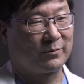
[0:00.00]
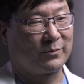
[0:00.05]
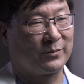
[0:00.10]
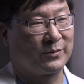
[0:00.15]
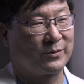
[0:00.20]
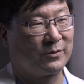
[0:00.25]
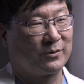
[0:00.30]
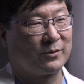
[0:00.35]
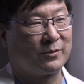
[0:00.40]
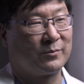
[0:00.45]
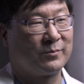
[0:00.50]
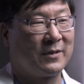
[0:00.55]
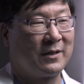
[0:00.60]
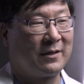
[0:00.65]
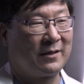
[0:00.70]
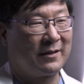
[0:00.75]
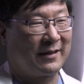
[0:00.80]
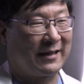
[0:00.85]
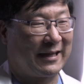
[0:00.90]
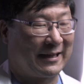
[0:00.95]
to resume
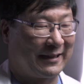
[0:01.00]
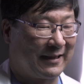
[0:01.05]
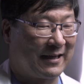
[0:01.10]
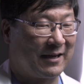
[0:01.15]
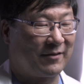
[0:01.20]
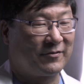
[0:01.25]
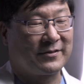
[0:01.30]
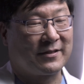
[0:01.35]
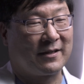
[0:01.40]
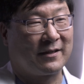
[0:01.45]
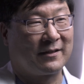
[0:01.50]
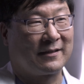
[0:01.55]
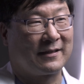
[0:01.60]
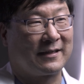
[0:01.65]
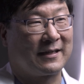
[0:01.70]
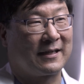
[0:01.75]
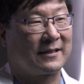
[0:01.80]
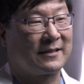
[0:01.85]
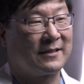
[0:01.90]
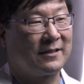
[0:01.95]
the lifestyle
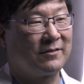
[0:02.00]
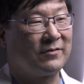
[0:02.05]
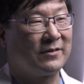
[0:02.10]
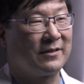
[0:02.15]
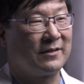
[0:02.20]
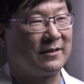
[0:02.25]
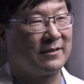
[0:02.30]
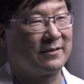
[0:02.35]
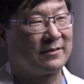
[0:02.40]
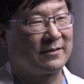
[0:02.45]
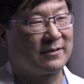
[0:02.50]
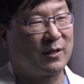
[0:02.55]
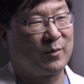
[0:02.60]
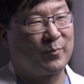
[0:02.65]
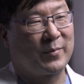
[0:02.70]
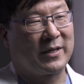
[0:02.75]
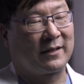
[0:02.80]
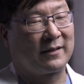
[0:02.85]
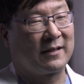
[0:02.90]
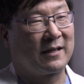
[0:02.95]
and activities
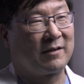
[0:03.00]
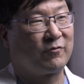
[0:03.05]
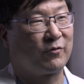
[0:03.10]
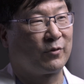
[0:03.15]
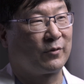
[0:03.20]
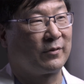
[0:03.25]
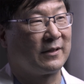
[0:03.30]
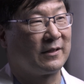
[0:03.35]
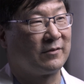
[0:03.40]
that make life worth